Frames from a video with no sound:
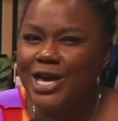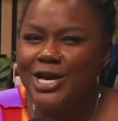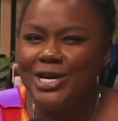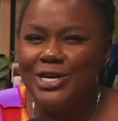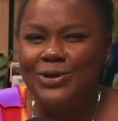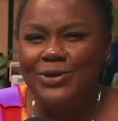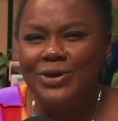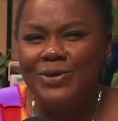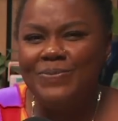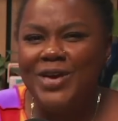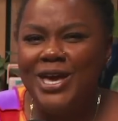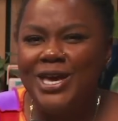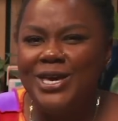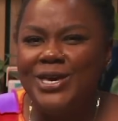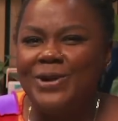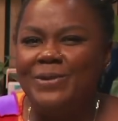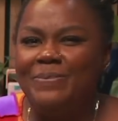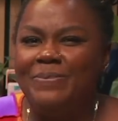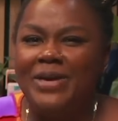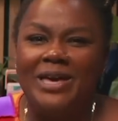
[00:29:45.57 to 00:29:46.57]
You can make
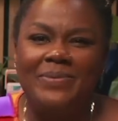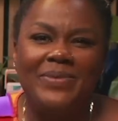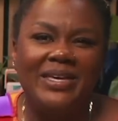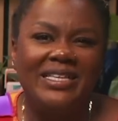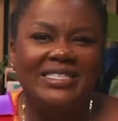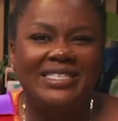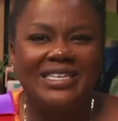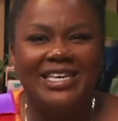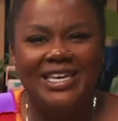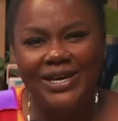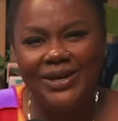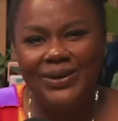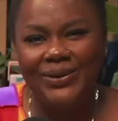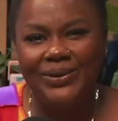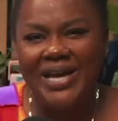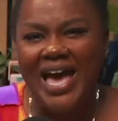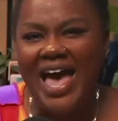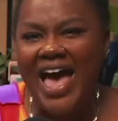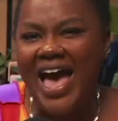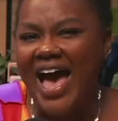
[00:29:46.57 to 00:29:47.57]
your payments cute.